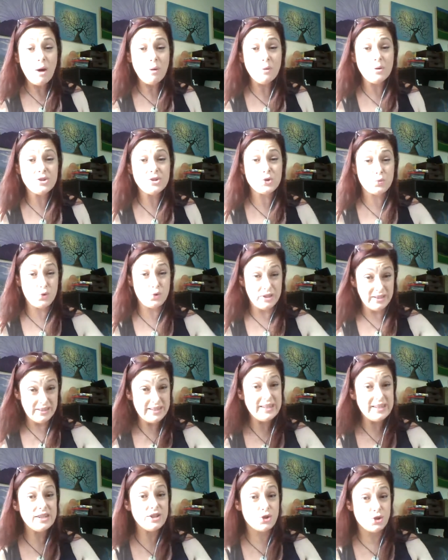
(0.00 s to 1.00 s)
And that was
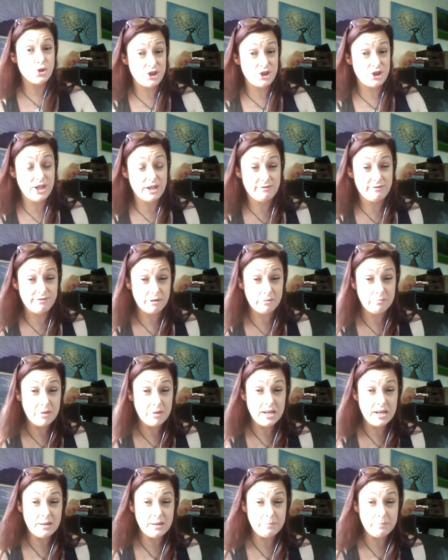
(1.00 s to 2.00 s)
really interesting
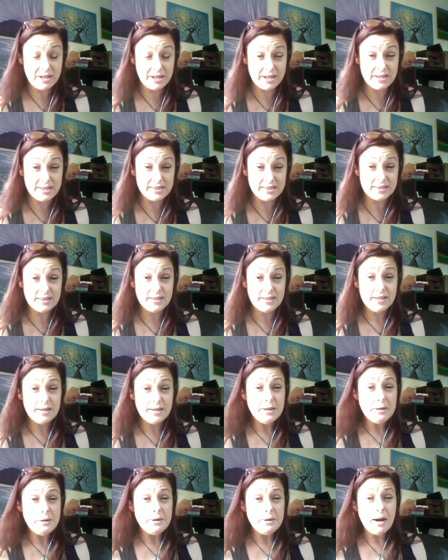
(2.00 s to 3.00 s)
for me because
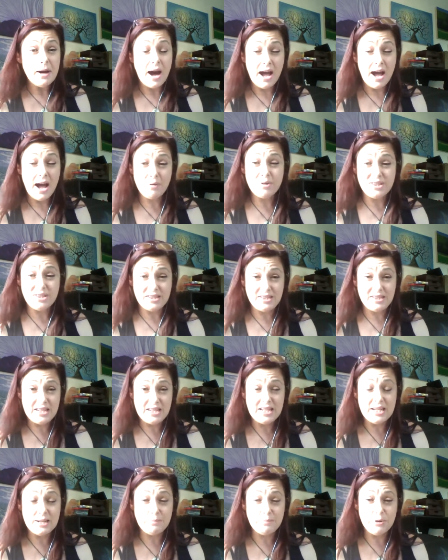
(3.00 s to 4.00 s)
I was
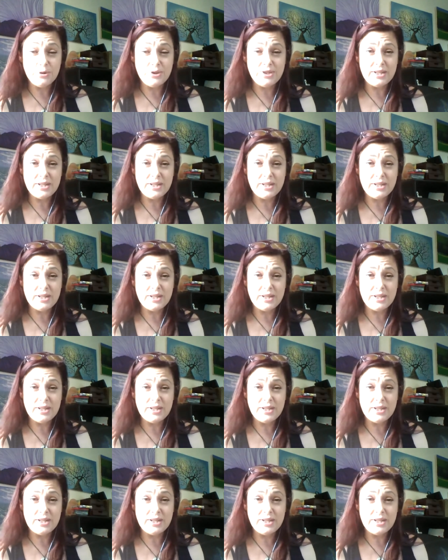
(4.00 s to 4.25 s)
deep.